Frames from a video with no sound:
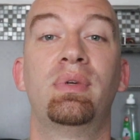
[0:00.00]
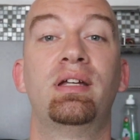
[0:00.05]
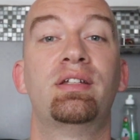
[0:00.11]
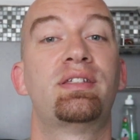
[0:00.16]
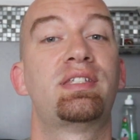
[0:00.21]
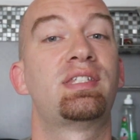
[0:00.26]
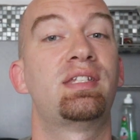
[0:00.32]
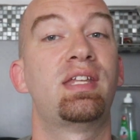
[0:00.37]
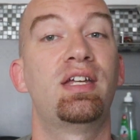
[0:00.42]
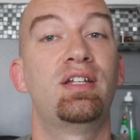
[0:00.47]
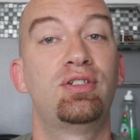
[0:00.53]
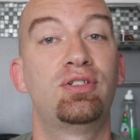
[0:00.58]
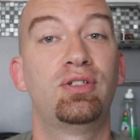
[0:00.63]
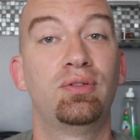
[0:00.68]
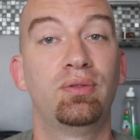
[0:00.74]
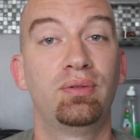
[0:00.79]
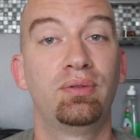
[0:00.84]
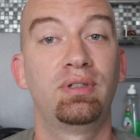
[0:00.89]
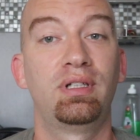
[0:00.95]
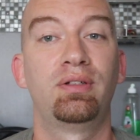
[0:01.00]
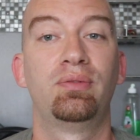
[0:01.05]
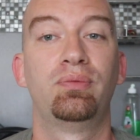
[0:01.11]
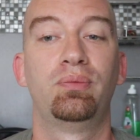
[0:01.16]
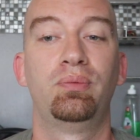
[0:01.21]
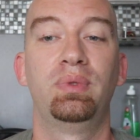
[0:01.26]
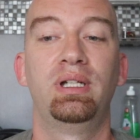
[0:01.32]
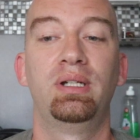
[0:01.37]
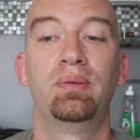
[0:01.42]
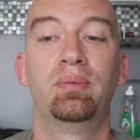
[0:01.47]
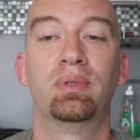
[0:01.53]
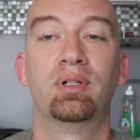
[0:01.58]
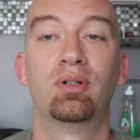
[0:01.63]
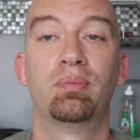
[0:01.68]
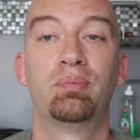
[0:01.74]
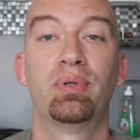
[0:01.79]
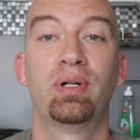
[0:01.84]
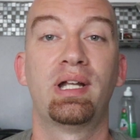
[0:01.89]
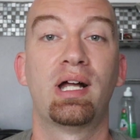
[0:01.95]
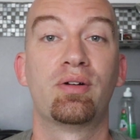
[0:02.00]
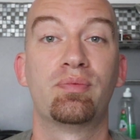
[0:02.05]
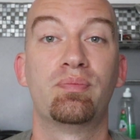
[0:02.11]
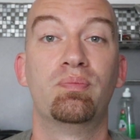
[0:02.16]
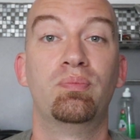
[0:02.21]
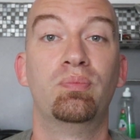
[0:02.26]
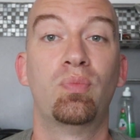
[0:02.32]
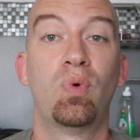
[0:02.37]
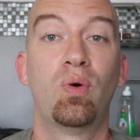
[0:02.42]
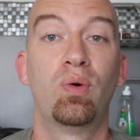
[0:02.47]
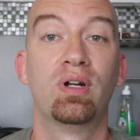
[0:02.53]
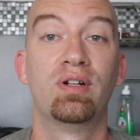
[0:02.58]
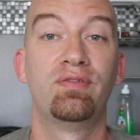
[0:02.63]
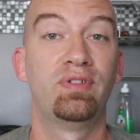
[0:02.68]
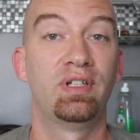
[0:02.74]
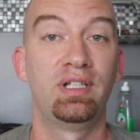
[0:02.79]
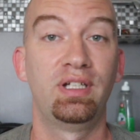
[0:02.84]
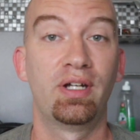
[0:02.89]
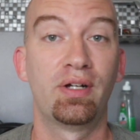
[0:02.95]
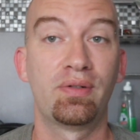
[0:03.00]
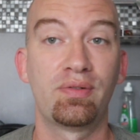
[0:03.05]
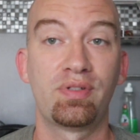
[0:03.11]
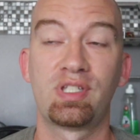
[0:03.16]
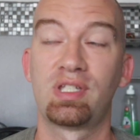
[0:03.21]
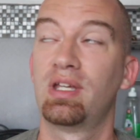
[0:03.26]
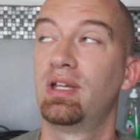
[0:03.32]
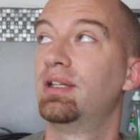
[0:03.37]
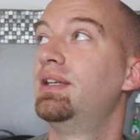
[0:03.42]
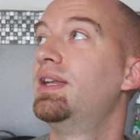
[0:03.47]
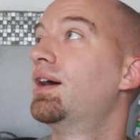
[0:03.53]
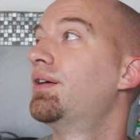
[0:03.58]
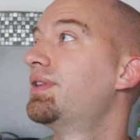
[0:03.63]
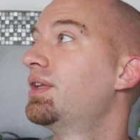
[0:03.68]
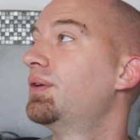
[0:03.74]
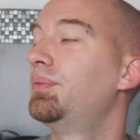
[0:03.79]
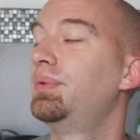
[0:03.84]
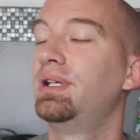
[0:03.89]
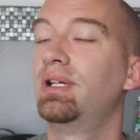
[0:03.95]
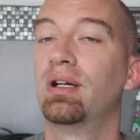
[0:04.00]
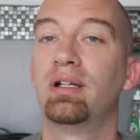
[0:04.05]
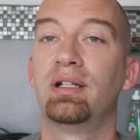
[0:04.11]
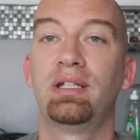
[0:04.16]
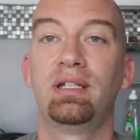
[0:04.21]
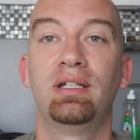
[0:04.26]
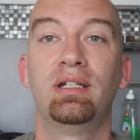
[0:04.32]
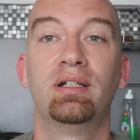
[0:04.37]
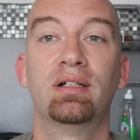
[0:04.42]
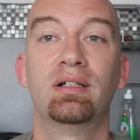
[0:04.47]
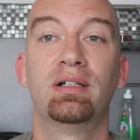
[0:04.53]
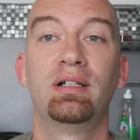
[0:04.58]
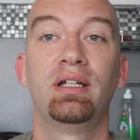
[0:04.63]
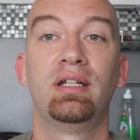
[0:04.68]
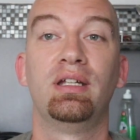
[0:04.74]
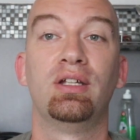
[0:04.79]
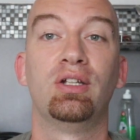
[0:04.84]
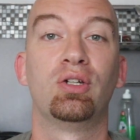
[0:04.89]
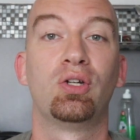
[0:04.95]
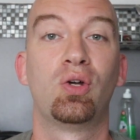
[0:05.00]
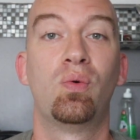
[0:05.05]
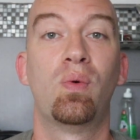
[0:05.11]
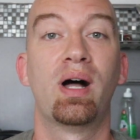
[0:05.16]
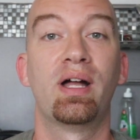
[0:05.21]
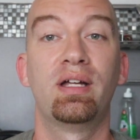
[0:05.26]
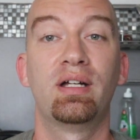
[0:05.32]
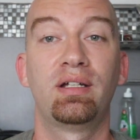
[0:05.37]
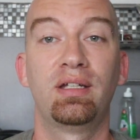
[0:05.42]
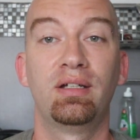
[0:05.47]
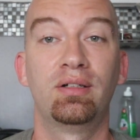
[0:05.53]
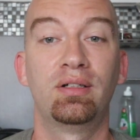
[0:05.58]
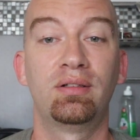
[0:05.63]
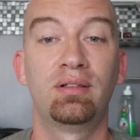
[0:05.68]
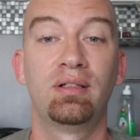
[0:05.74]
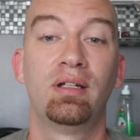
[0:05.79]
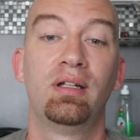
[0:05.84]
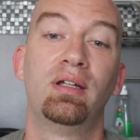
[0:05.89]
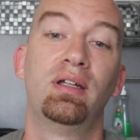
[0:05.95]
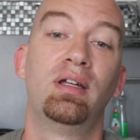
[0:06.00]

stay tuned. We will put out more videos now that we are here in Guayaquil.